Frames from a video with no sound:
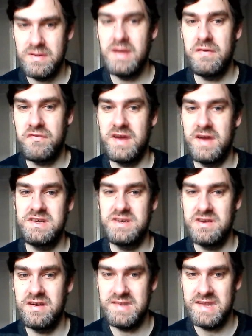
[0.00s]
A
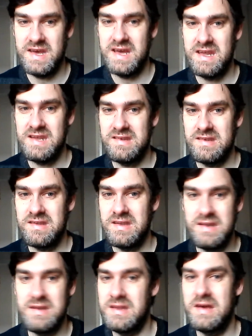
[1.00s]
franchise that he's
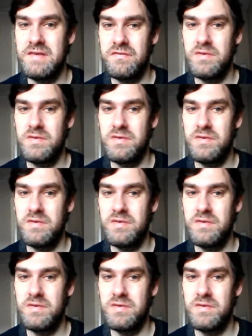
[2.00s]
in love